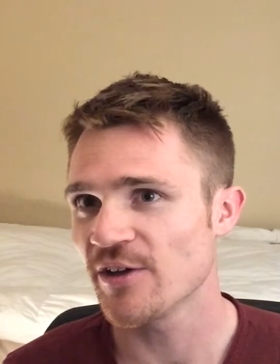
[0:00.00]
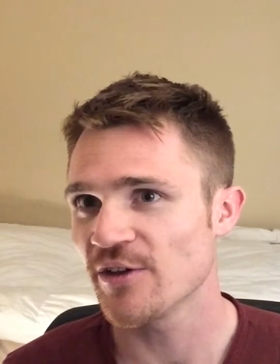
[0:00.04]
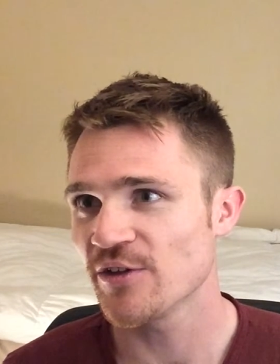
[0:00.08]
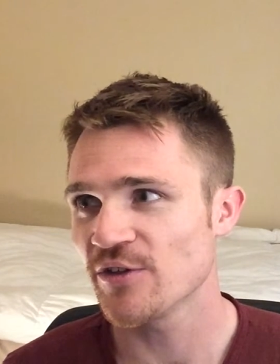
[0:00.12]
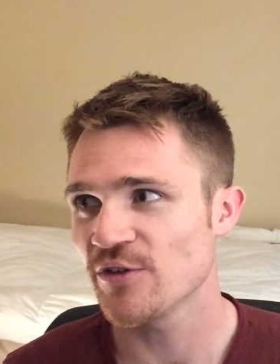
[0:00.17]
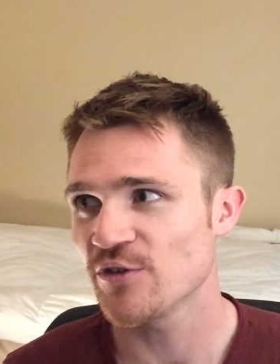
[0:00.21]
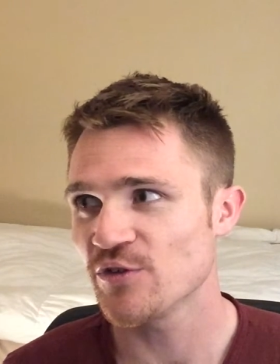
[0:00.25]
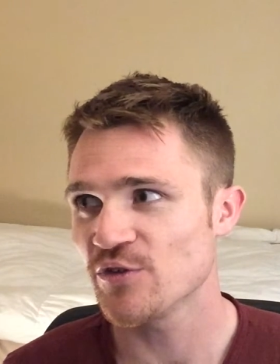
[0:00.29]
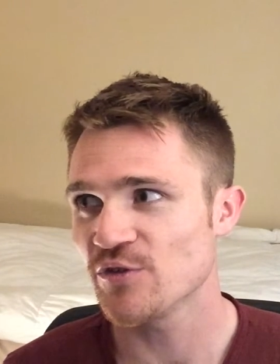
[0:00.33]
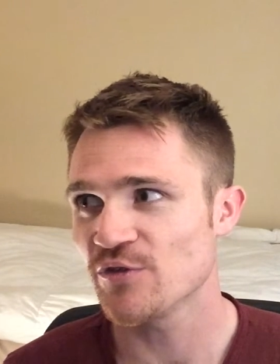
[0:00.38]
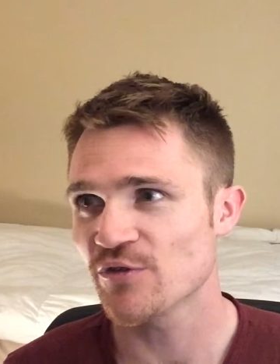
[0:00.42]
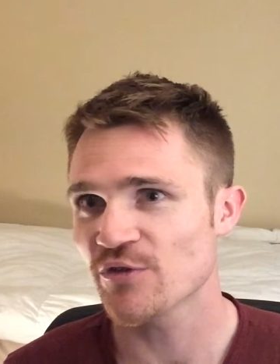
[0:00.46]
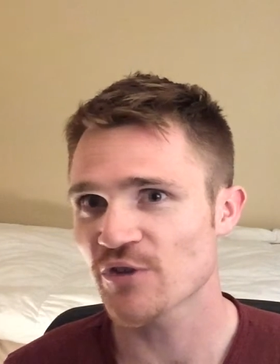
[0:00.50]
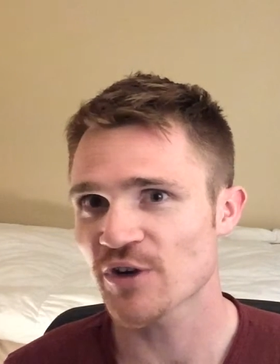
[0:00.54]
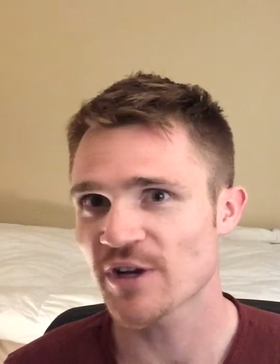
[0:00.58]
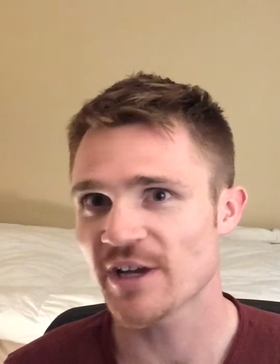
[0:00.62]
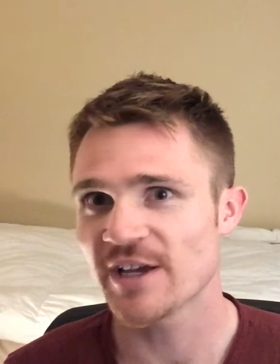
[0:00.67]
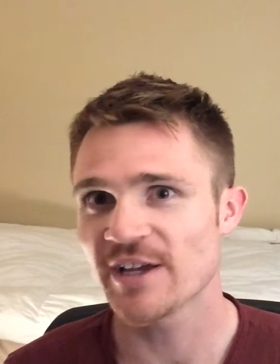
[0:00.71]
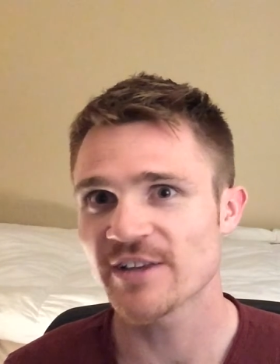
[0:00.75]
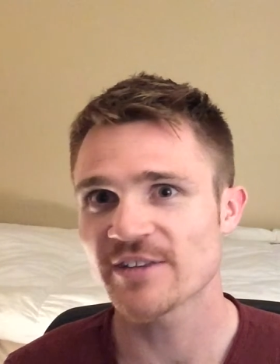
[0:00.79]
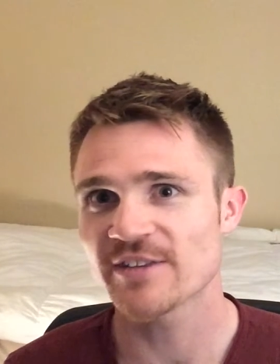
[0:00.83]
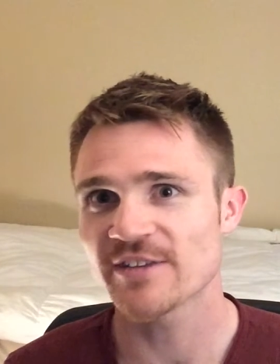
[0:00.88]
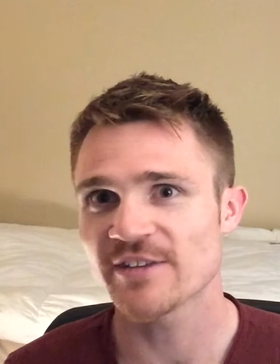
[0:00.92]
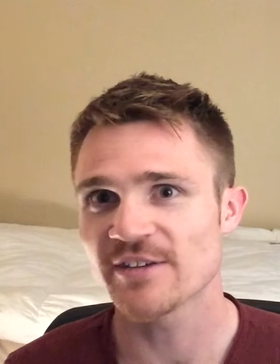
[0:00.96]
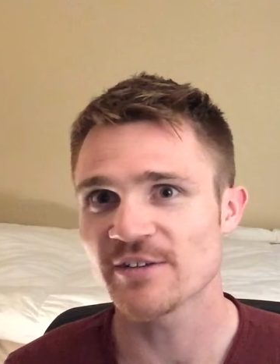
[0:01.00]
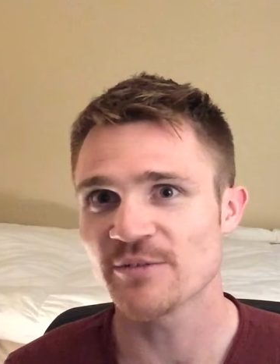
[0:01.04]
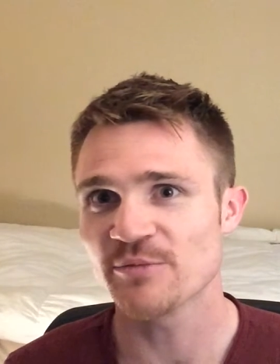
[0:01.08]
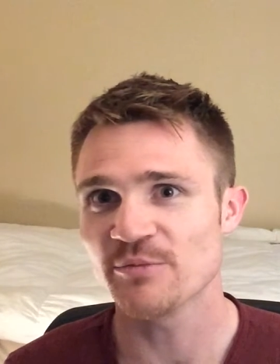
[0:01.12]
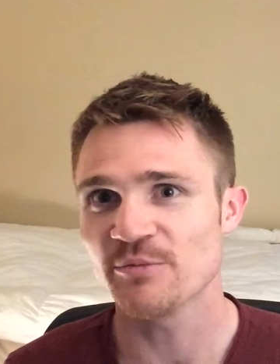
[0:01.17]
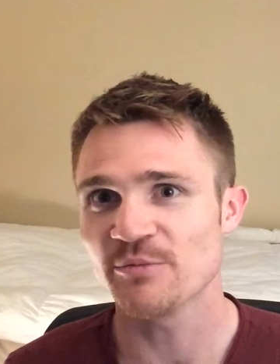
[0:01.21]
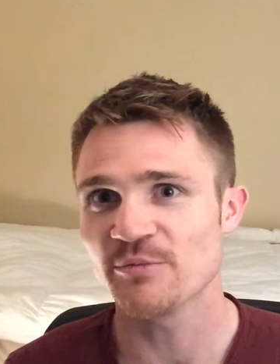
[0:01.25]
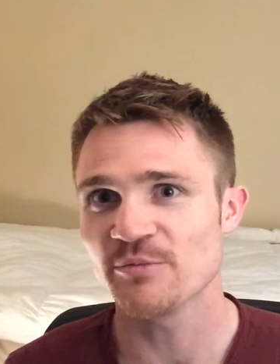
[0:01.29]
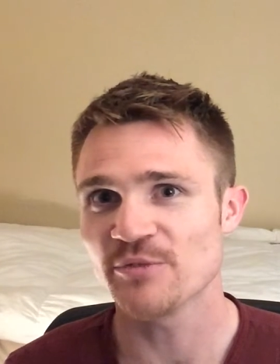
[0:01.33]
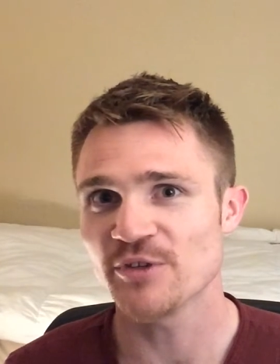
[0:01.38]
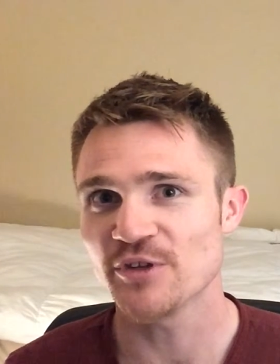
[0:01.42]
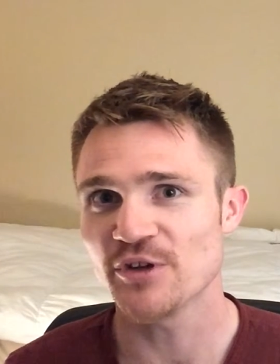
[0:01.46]
you forget to,
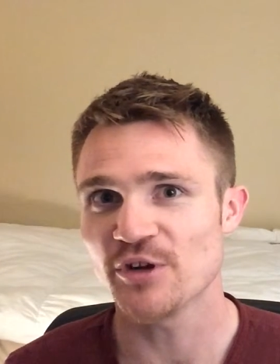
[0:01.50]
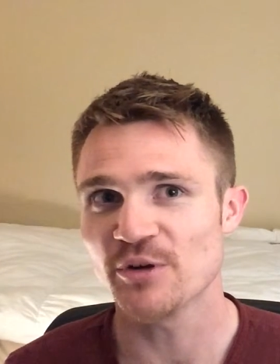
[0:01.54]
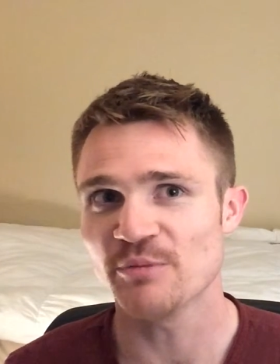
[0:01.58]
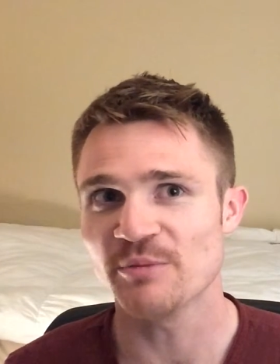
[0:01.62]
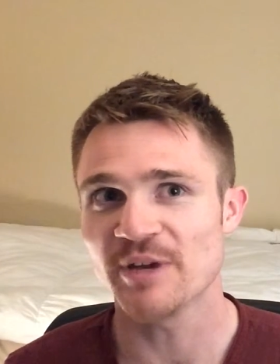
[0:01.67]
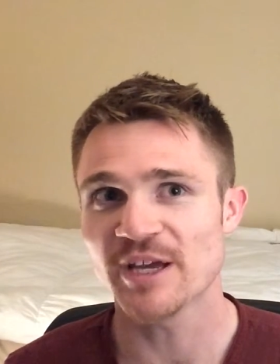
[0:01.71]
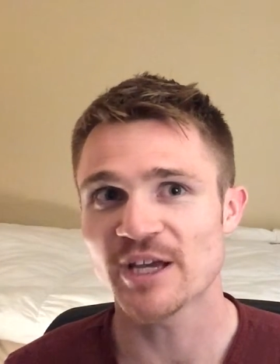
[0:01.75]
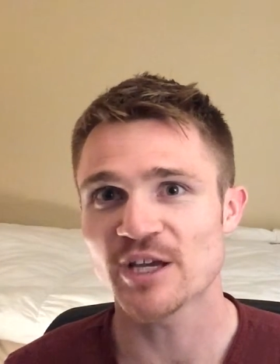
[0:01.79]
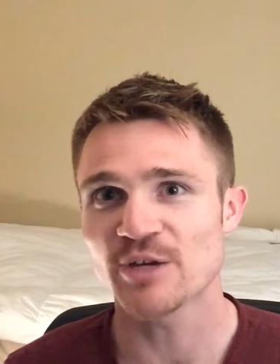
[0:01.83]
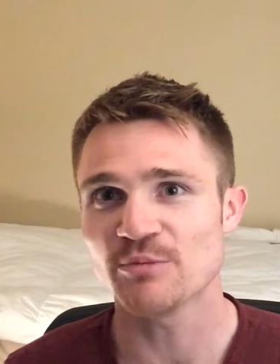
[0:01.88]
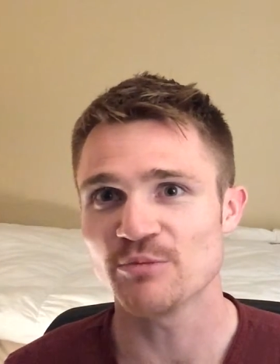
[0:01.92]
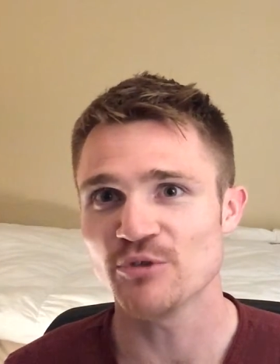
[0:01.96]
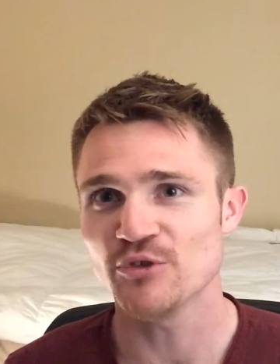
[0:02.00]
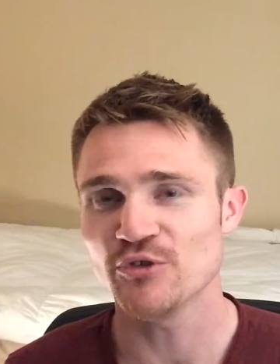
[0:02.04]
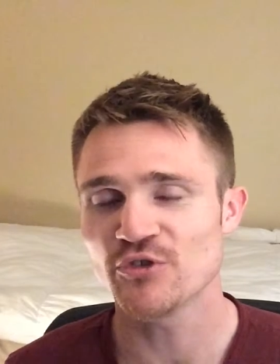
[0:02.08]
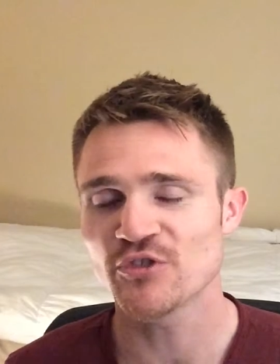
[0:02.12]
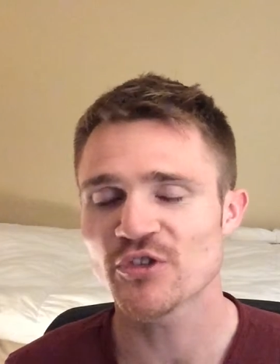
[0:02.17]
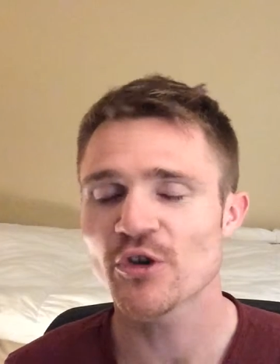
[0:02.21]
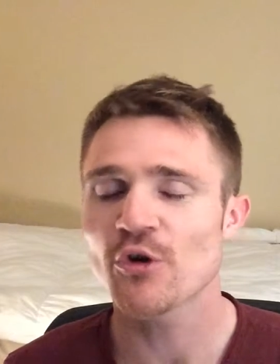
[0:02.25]
make them do so.